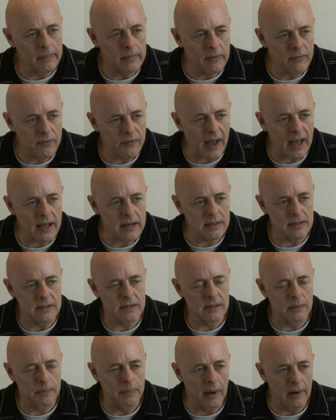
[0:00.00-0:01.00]
factors
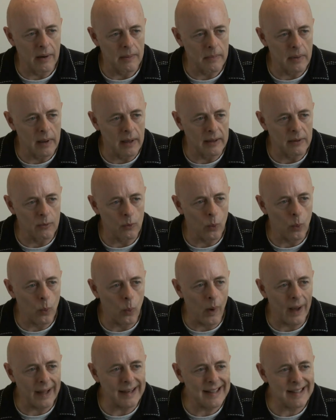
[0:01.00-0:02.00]
to bear in mind.
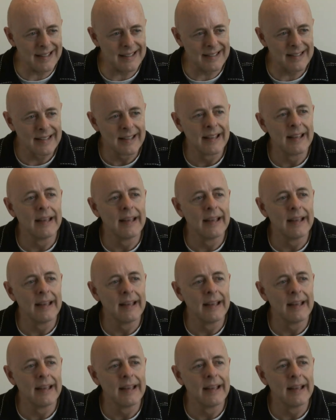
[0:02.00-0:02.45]
One is